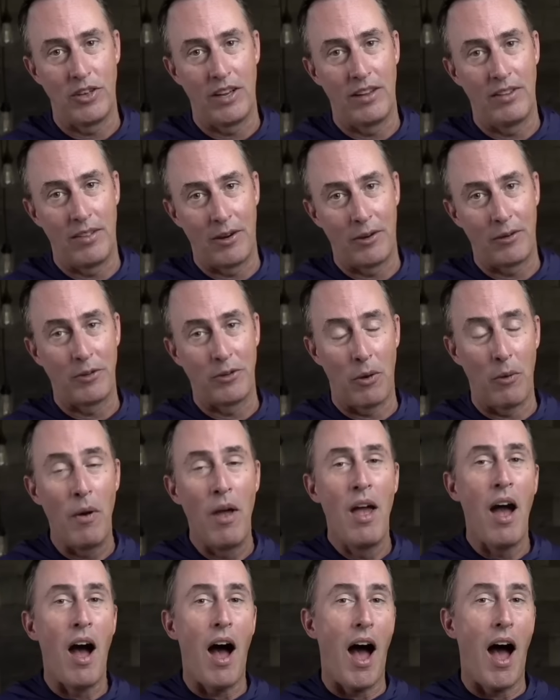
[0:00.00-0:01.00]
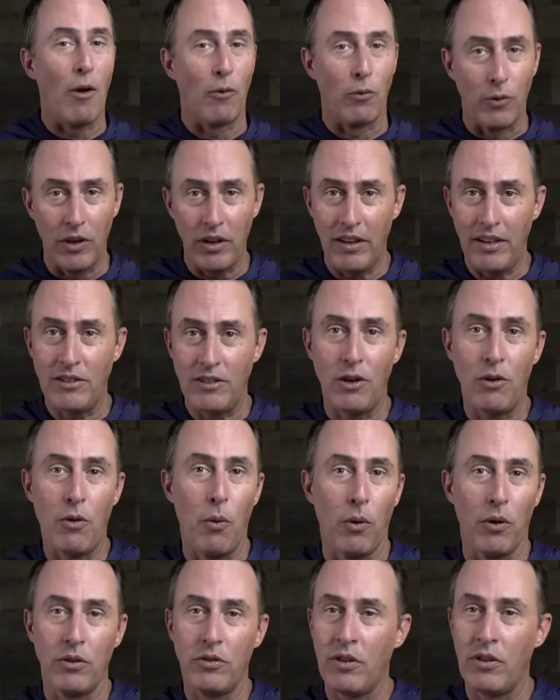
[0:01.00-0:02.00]
in there. So uh, real easy
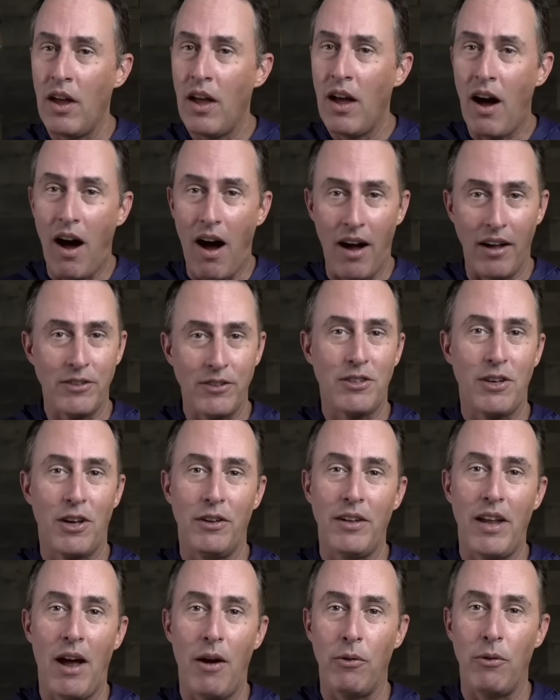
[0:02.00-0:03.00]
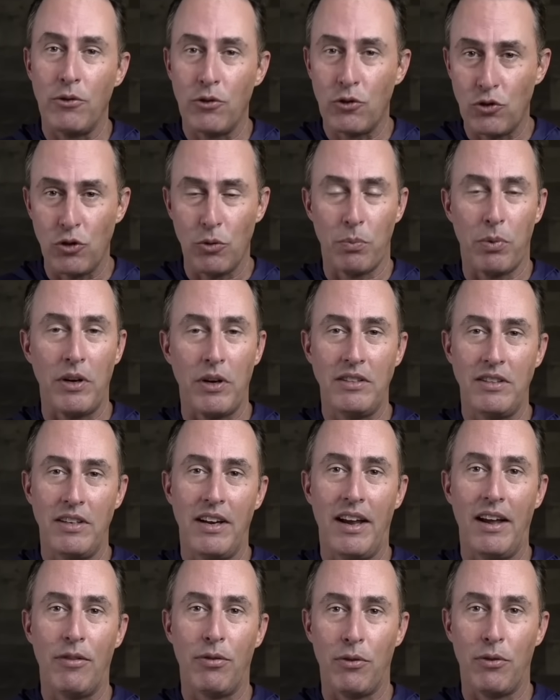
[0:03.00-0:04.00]
course on sale now, super easy to
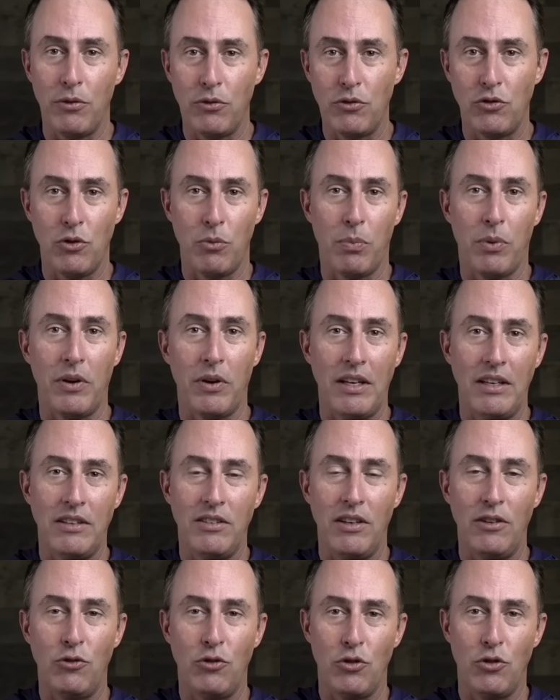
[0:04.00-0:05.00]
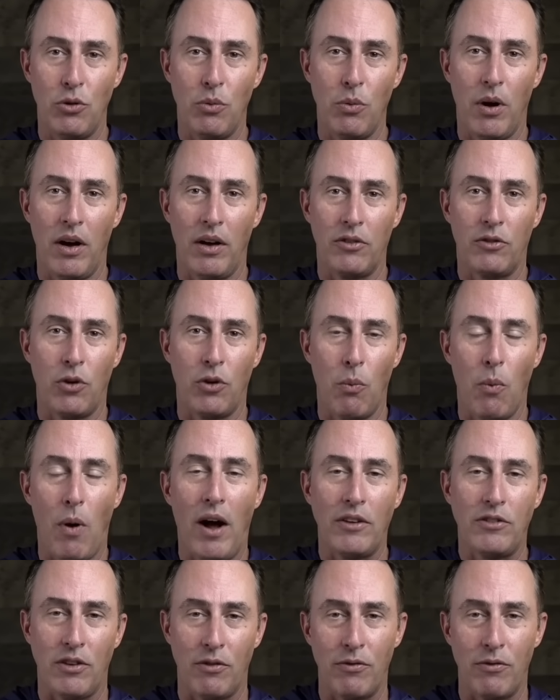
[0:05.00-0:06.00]
get through, super easy to, uh, to
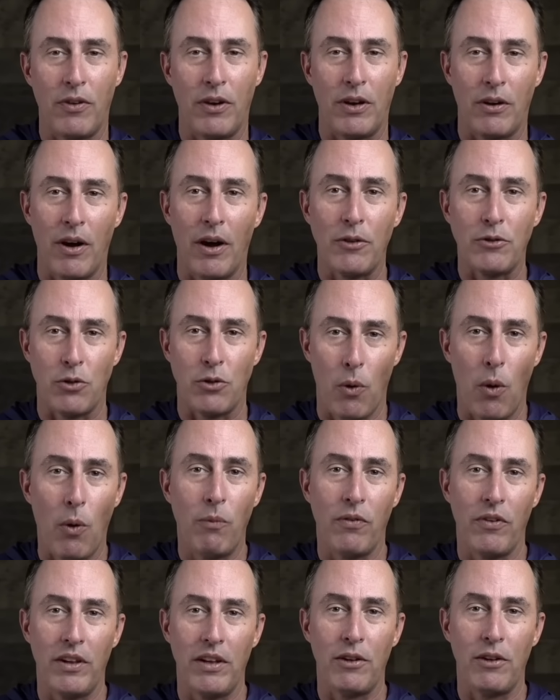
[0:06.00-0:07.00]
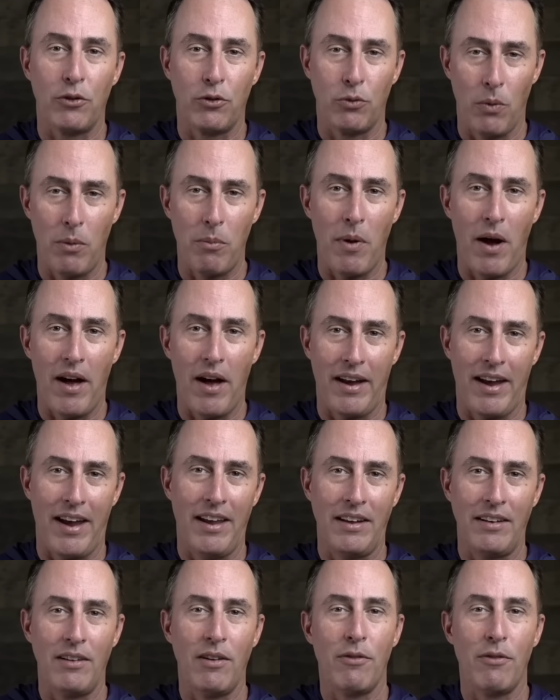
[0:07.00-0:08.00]
watch and figure out. So hopefully you'll swing by
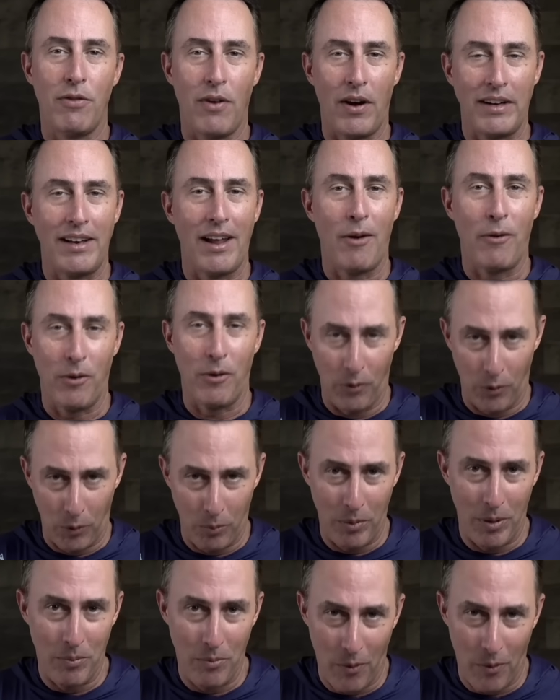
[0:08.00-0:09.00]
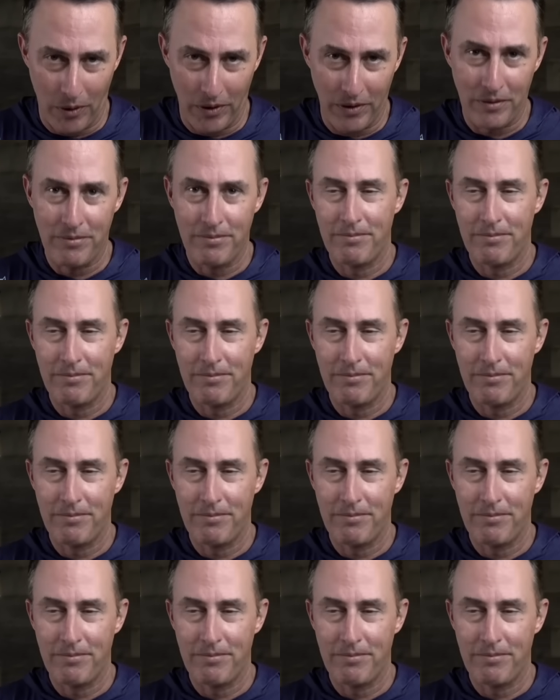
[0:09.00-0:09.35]
and find out a little bit more.